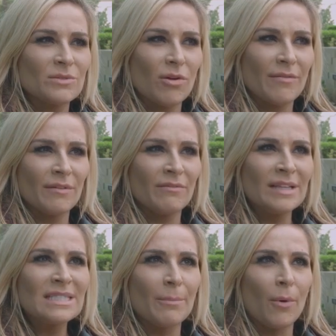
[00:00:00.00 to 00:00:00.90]
sort of
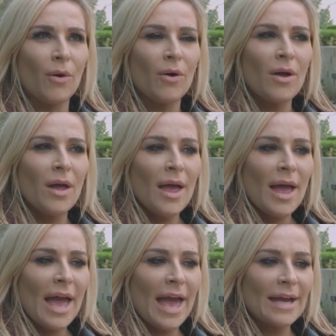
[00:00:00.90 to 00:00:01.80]
invincible.
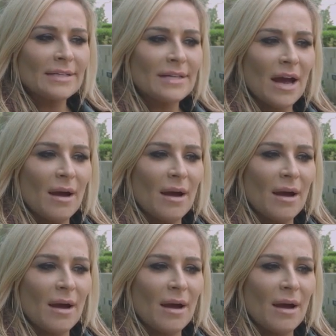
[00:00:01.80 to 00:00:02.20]
And